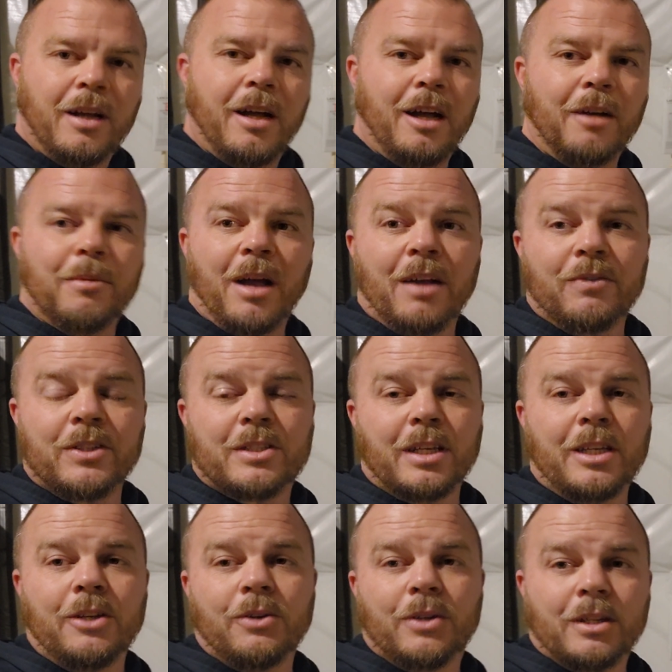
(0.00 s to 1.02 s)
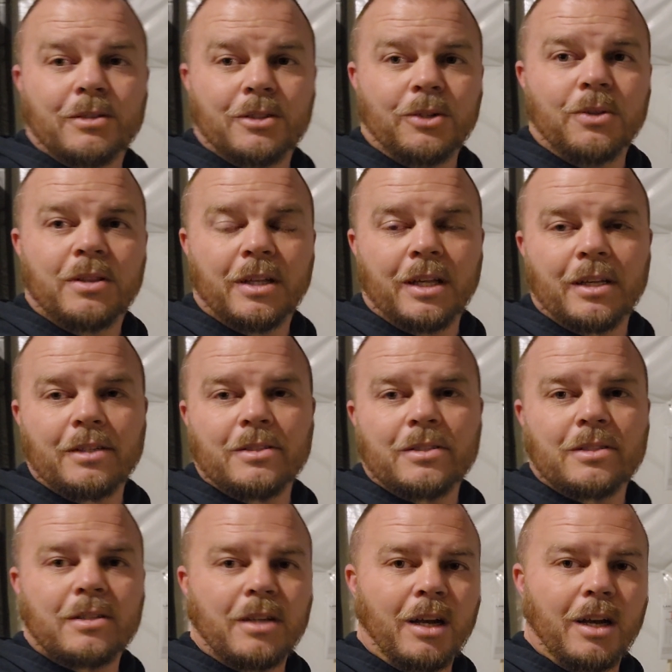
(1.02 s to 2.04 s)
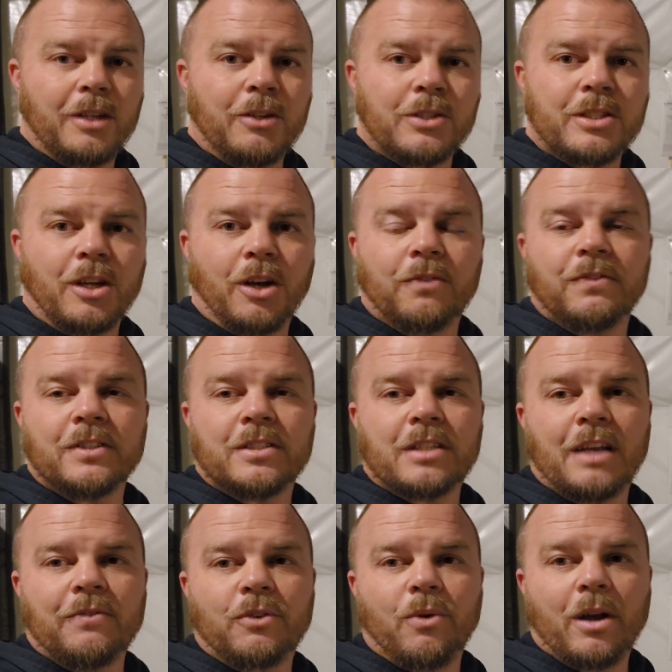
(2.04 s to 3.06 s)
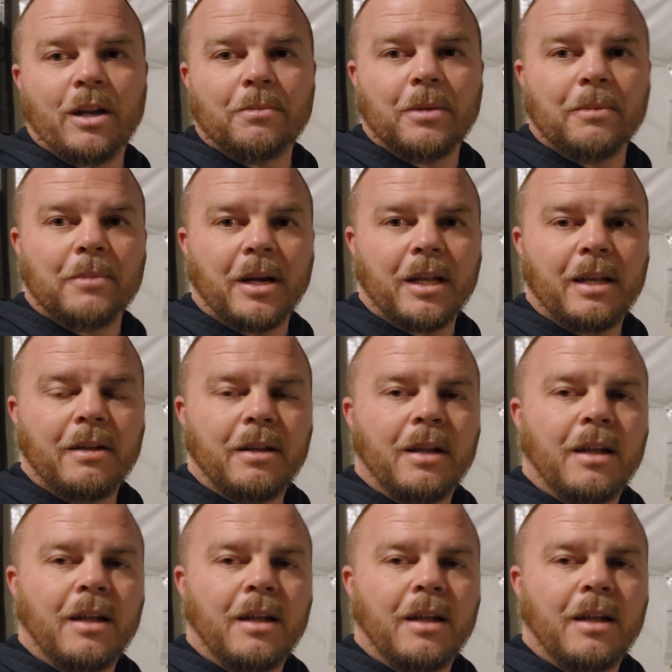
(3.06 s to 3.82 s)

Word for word: Um, obviously, you can do things uh, yourself and save quite a bit of money.